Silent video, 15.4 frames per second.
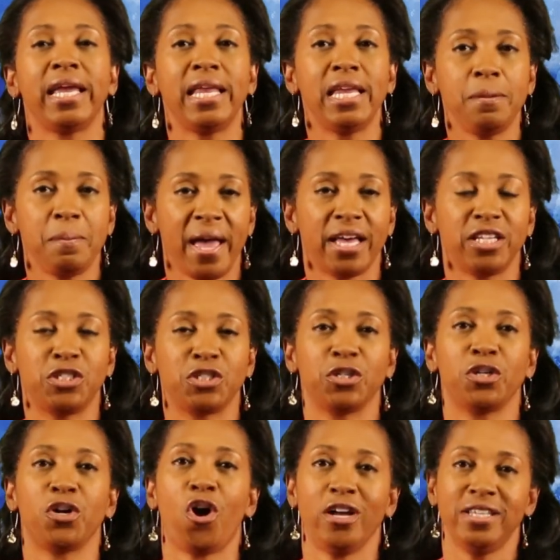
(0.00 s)
any
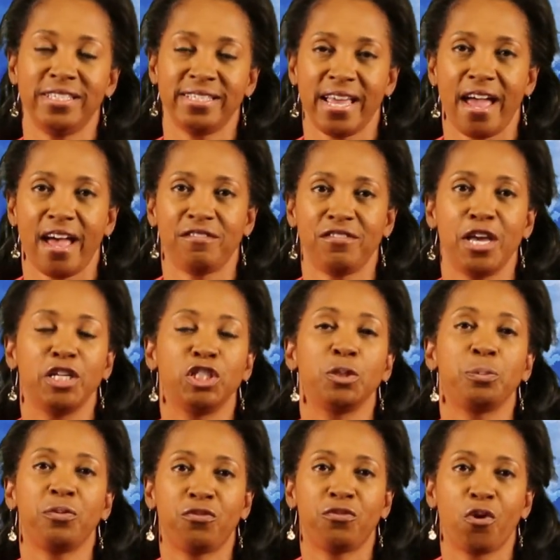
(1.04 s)
pastor on staff to
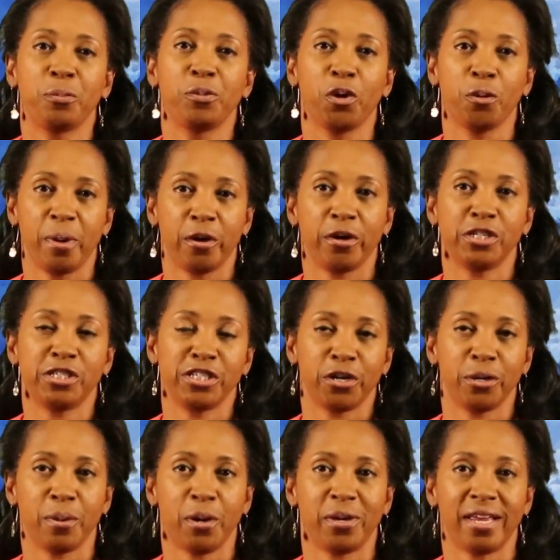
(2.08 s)
perform your marriage
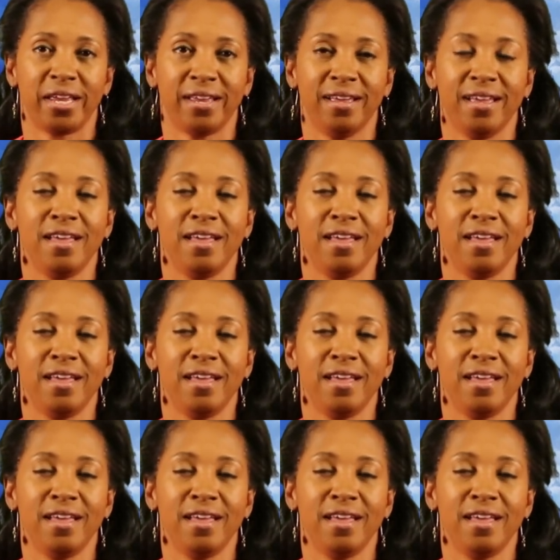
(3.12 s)
ceremony.